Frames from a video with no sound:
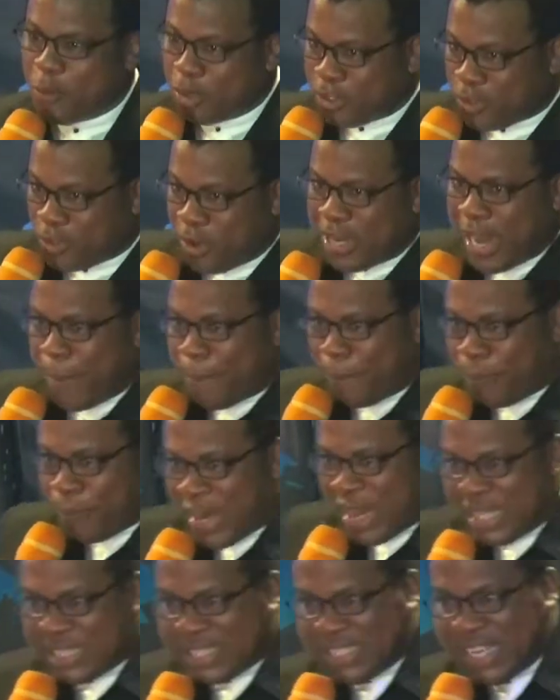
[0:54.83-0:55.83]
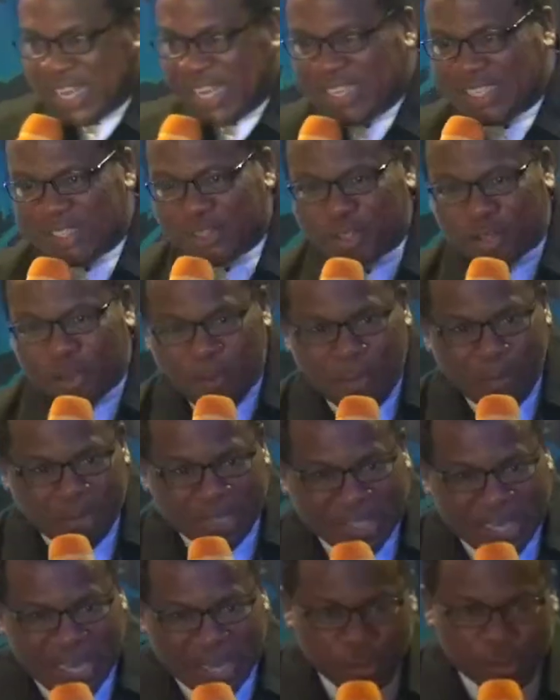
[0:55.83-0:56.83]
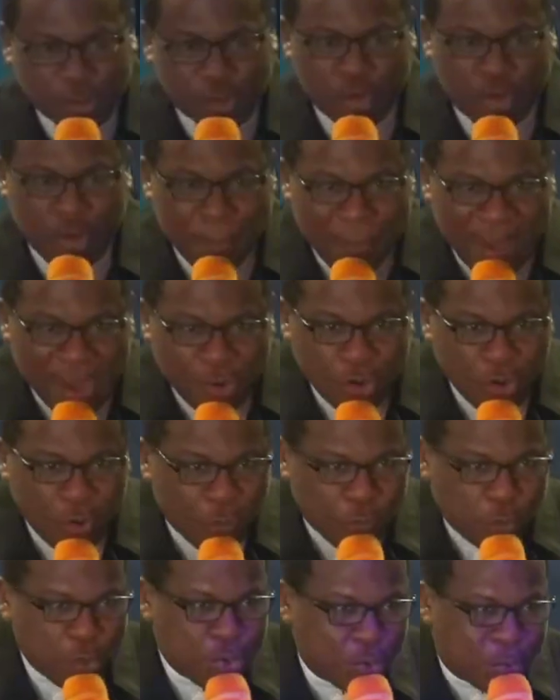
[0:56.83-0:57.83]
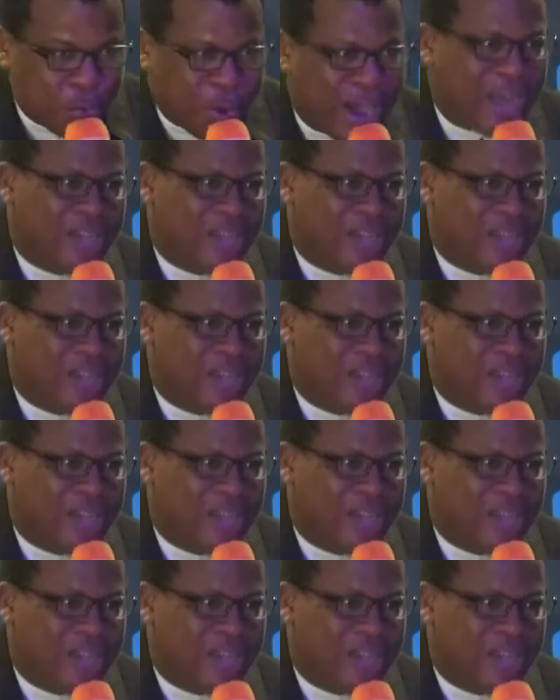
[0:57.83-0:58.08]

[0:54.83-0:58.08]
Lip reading: God that planted someone beside you to remind you of who you are.